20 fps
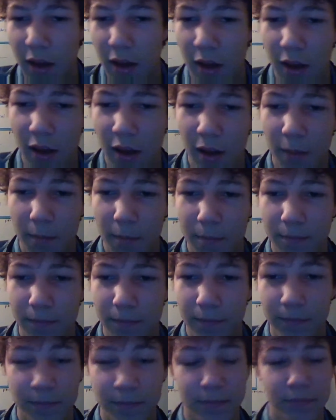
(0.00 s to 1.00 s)
I
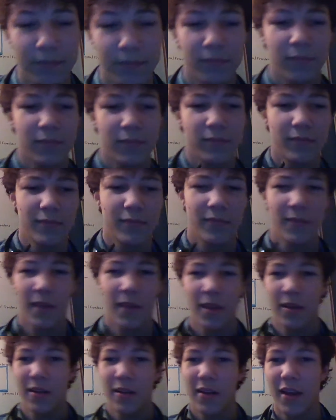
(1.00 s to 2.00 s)

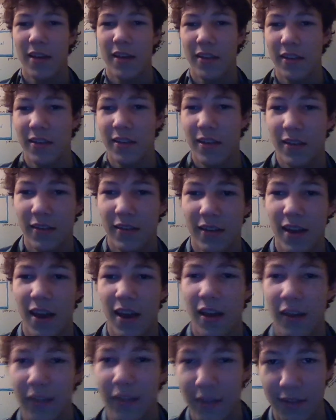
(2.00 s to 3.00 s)
think that's an
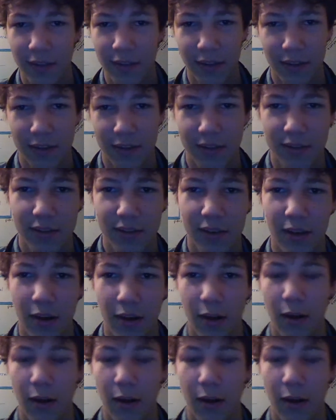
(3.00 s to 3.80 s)
excellent